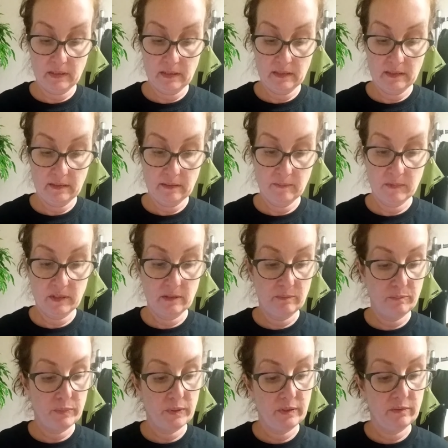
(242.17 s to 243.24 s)
I'm going to
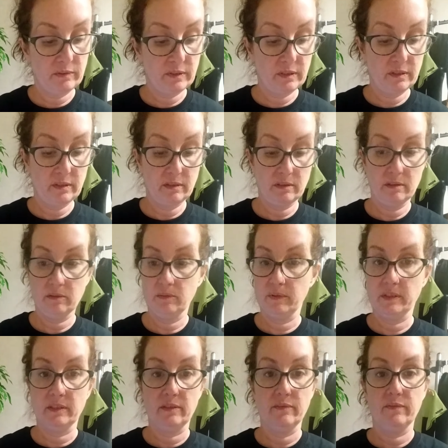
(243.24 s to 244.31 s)
put
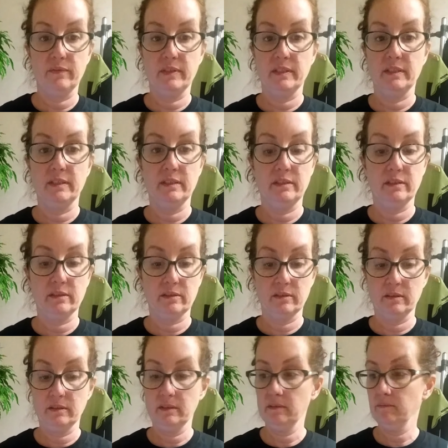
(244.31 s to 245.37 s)
one of these
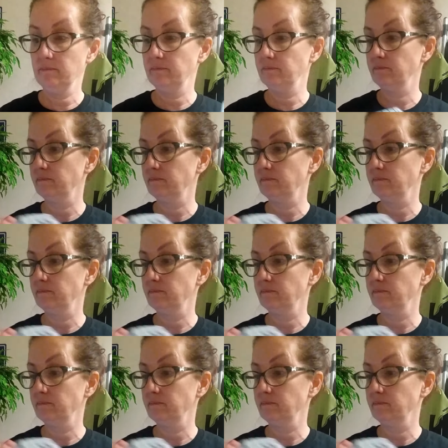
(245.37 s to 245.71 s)
on.